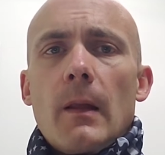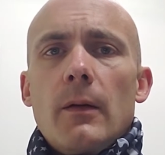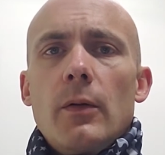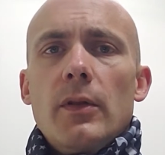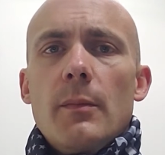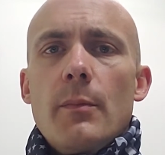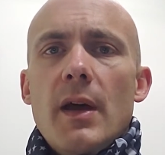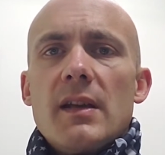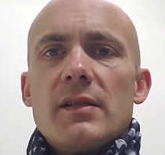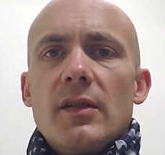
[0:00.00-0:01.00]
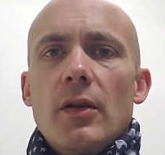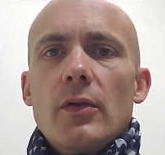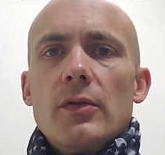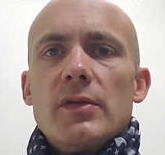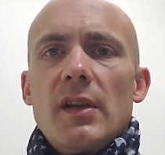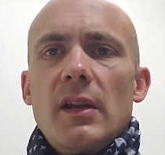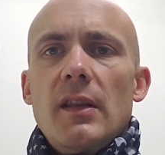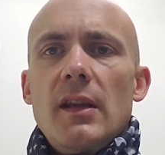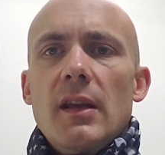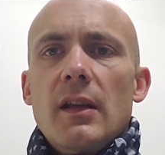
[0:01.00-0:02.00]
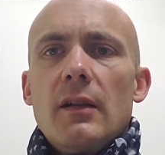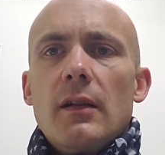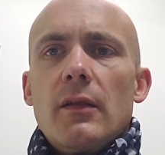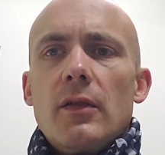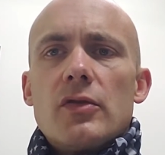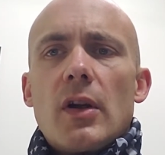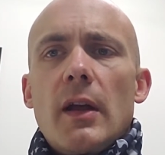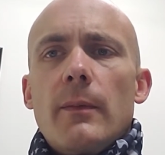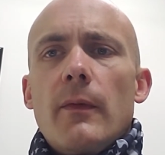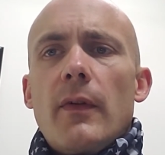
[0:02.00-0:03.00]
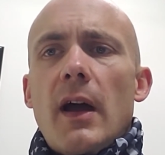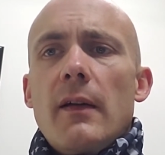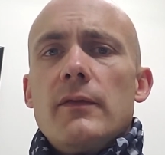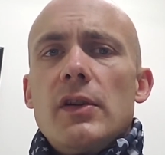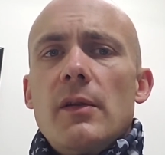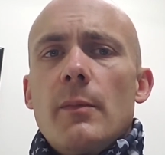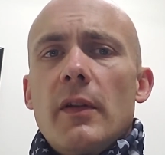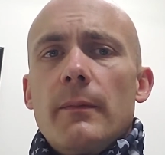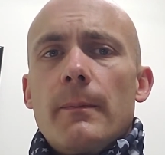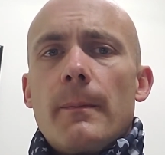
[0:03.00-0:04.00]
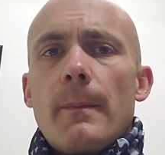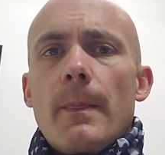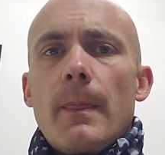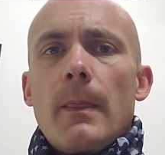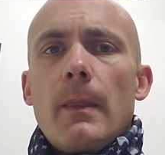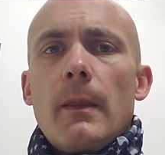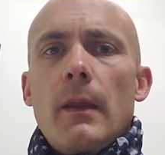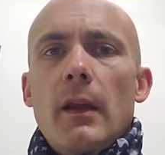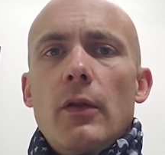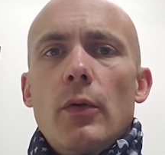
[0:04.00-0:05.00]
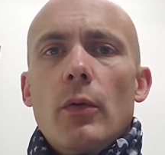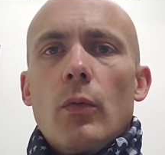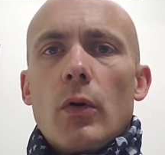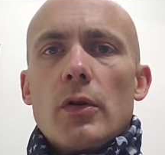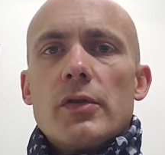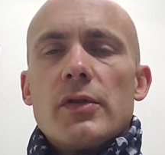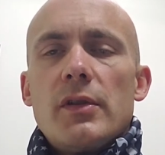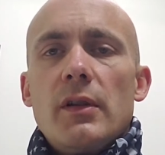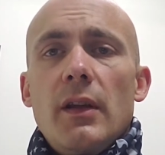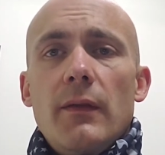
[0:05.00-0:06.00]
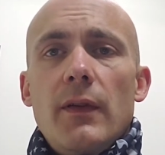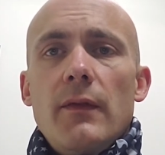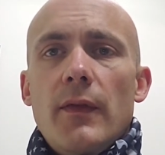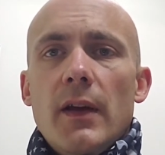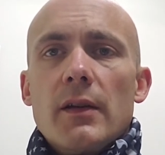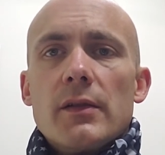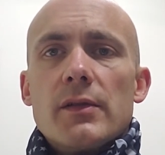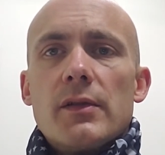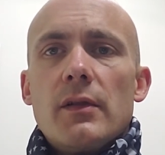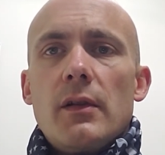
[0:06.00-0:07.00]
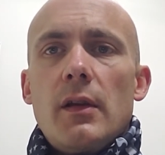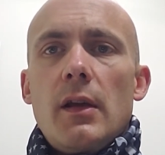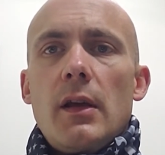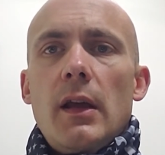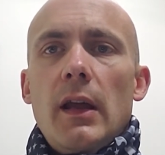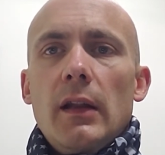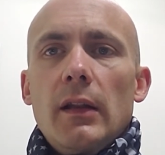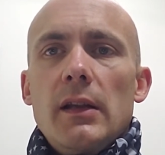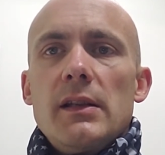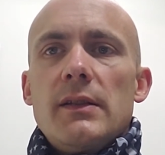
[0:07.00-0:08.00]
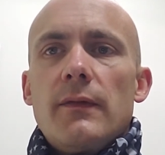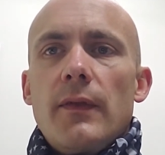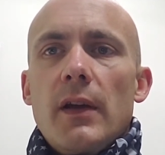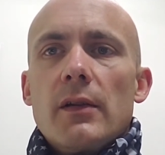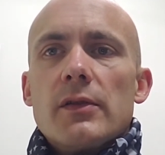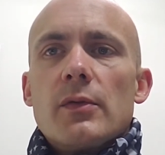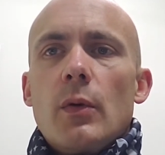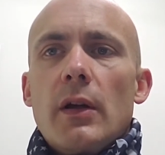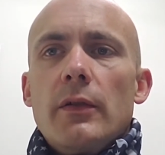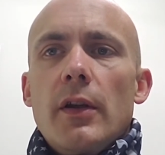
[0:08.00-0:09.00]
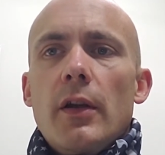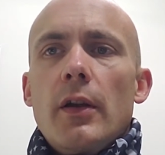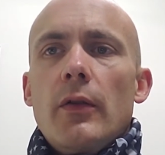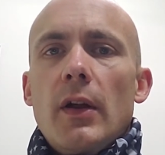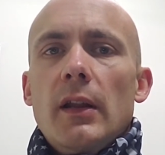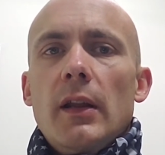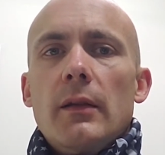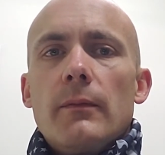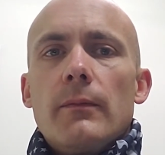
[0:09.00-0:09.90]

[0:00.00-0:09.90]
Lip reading: who at the best knows in the end the triumph of high achievement, and who at worst, if he fails, at least fails while daring greatly,